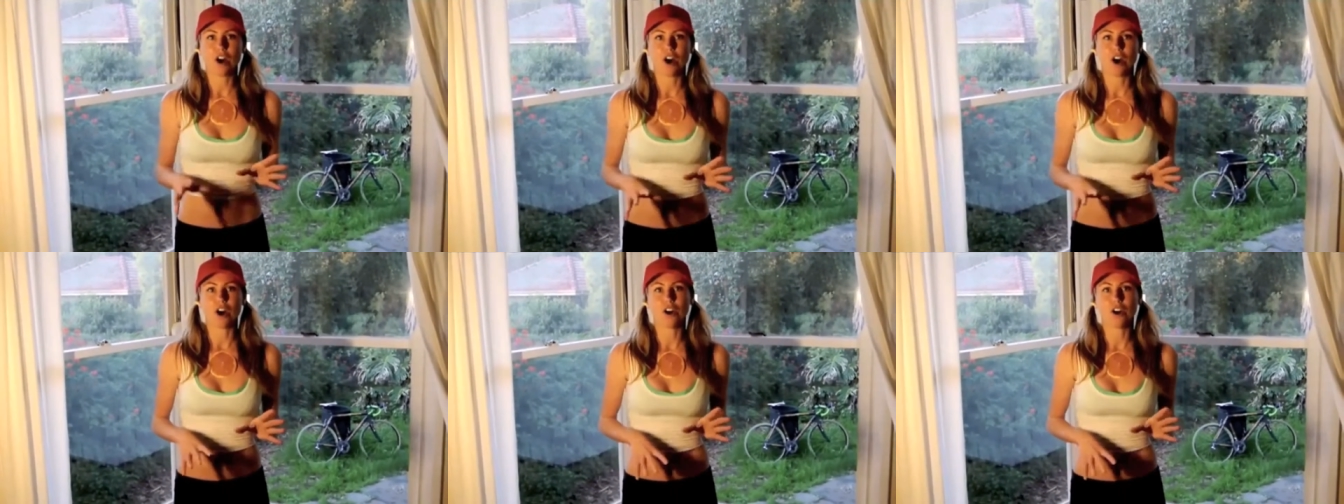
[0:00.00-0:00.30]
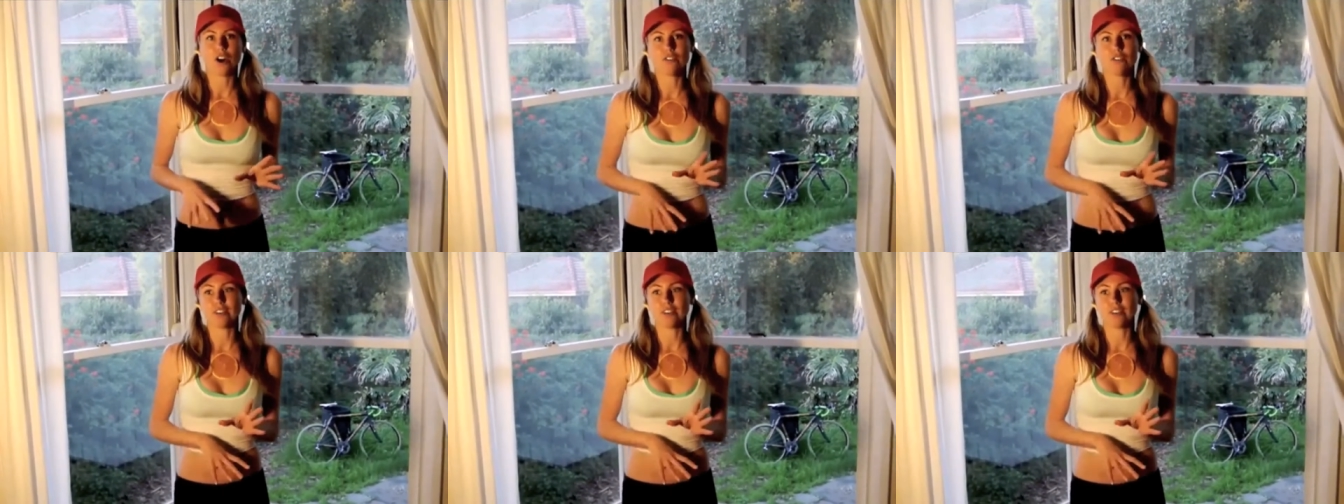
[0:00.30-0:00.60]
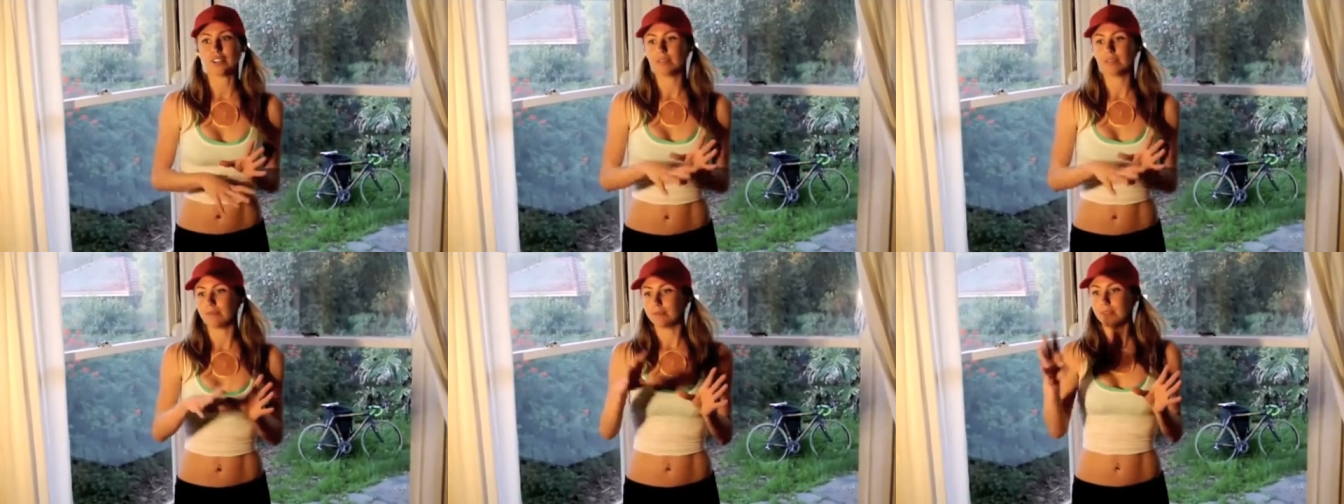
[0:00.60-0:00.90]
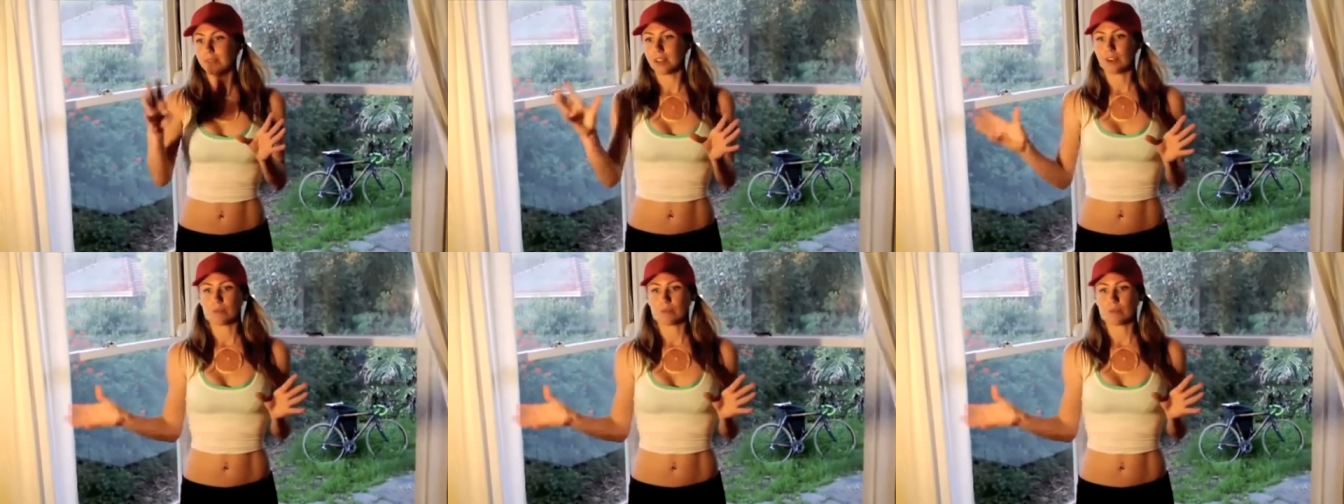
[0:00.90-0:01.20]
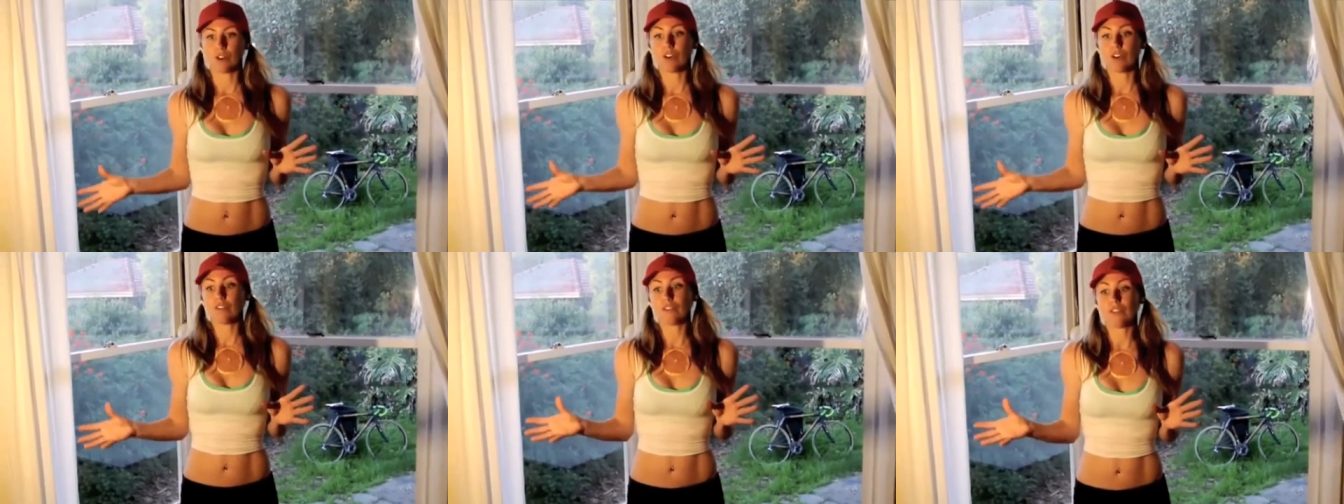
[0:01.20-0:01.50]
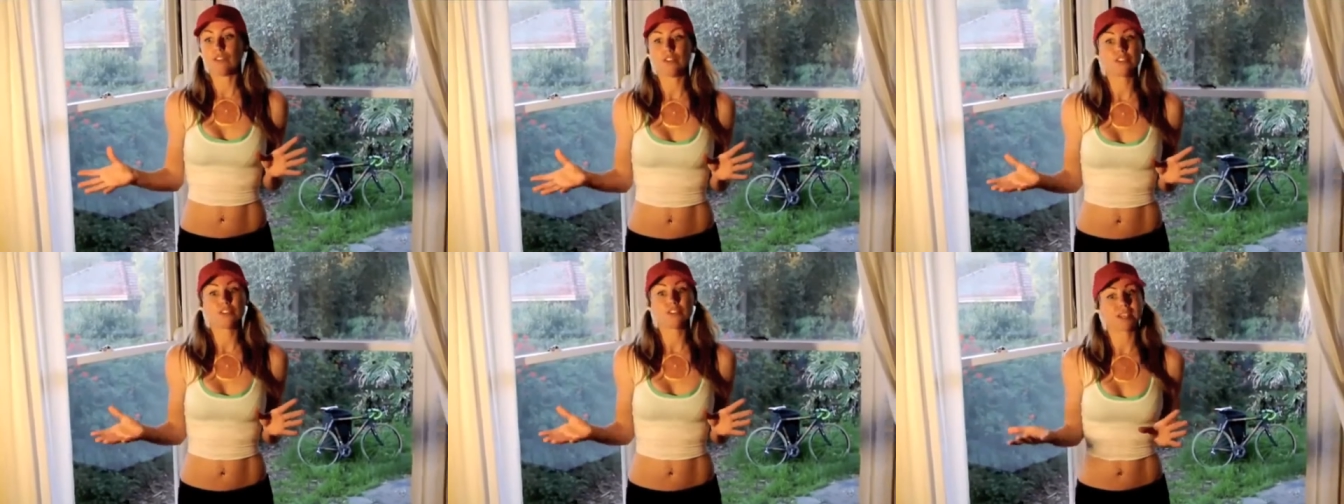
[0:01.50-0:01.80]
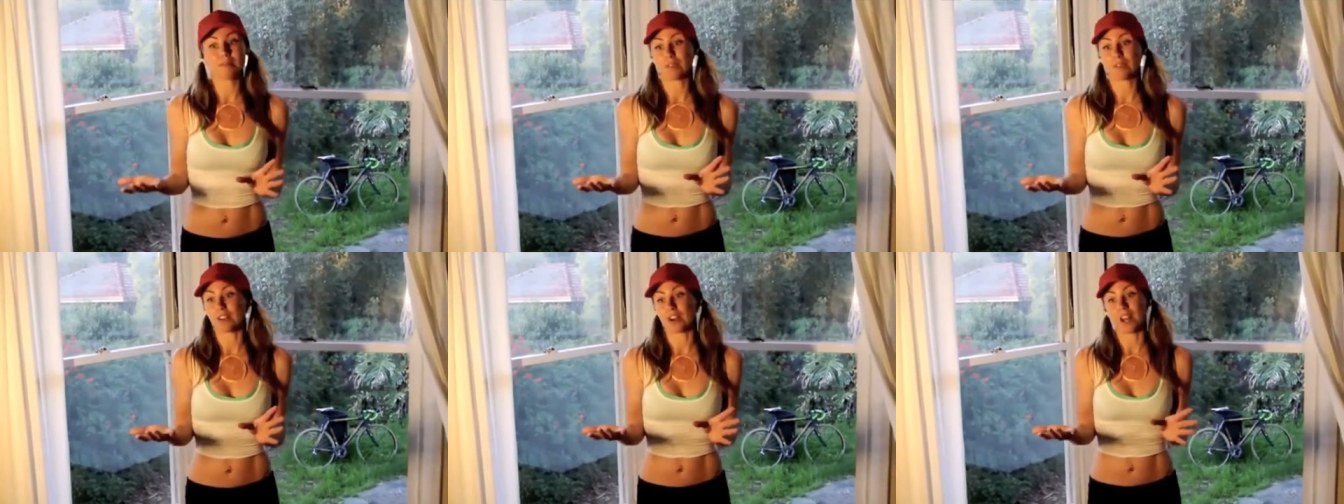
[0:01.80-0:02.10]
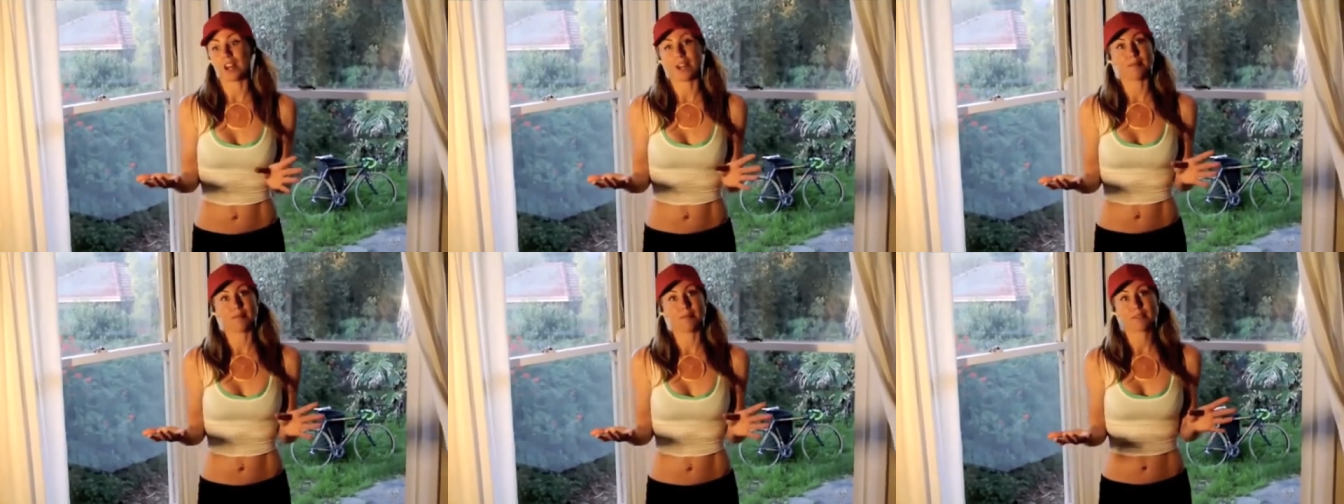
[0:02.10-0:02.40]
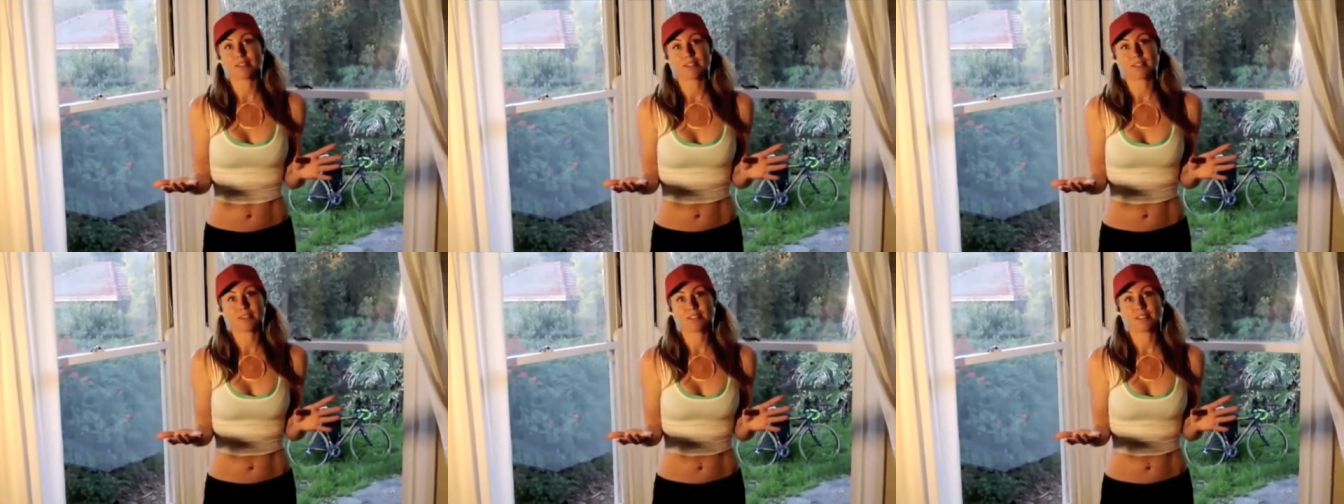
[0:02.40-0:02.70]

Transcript: over raw food sometimes.